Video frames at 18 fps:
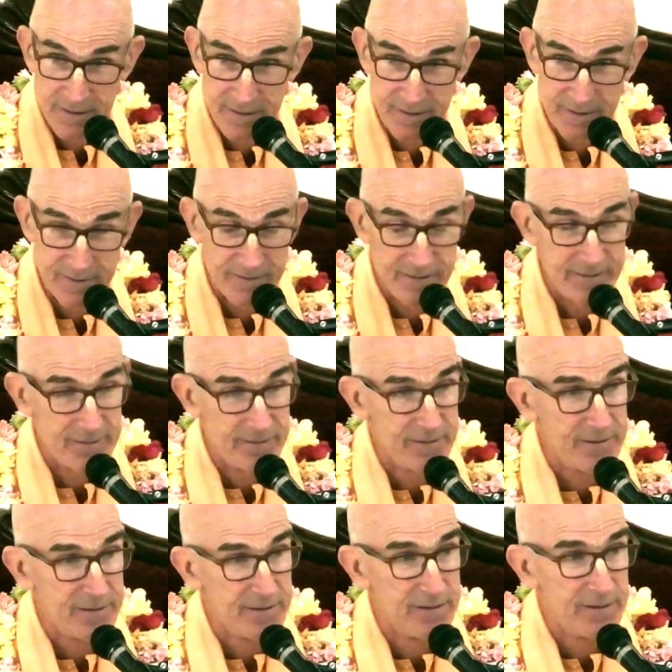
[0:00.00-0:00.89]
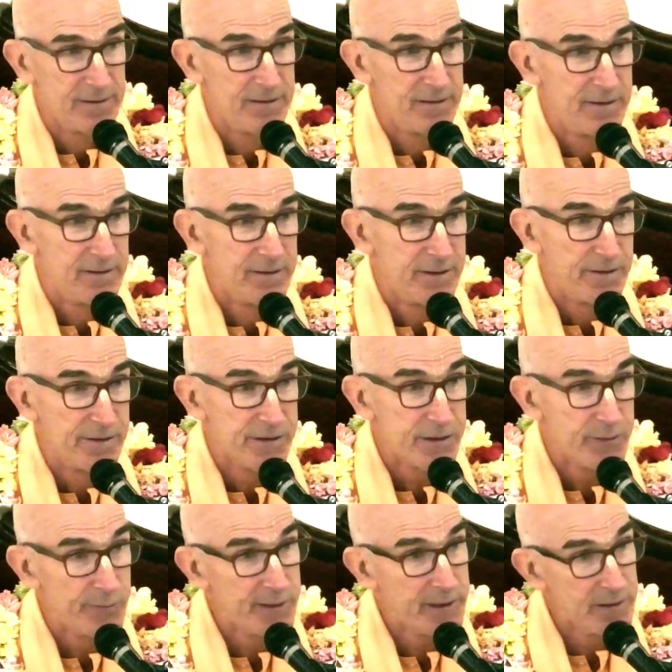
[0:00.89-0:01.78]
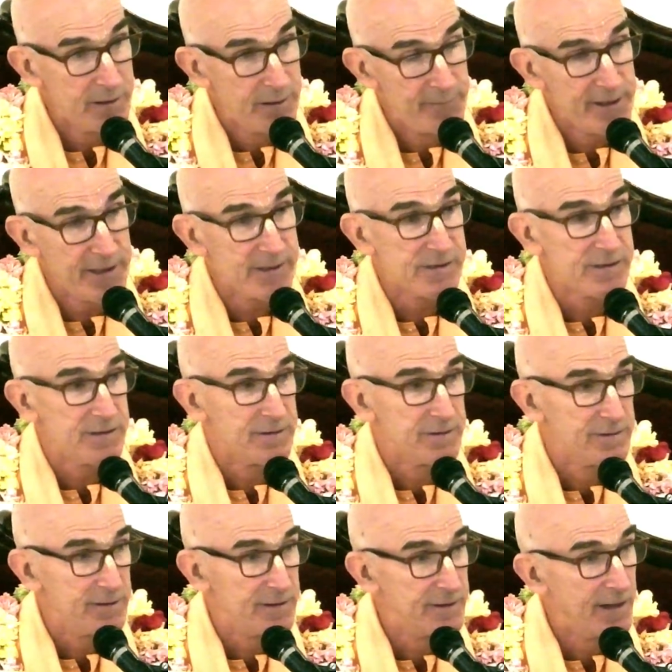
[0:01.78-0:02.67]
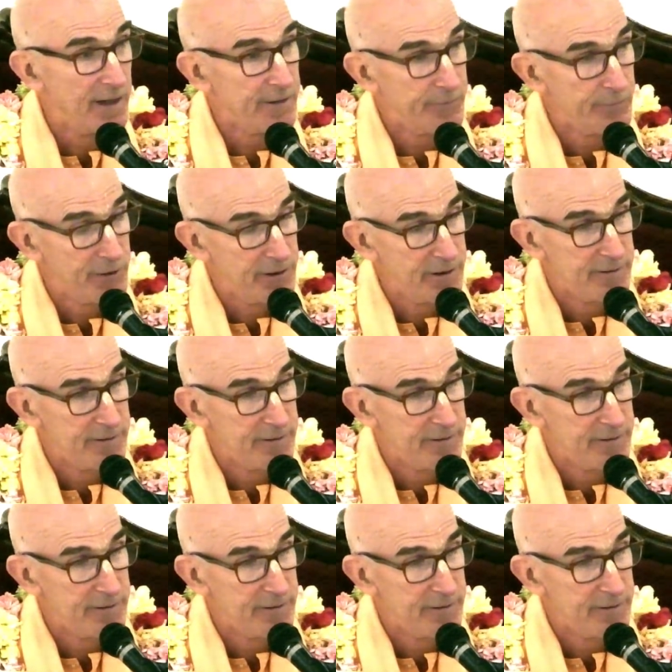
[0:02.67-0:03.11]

Yeah. So we could lament in that way.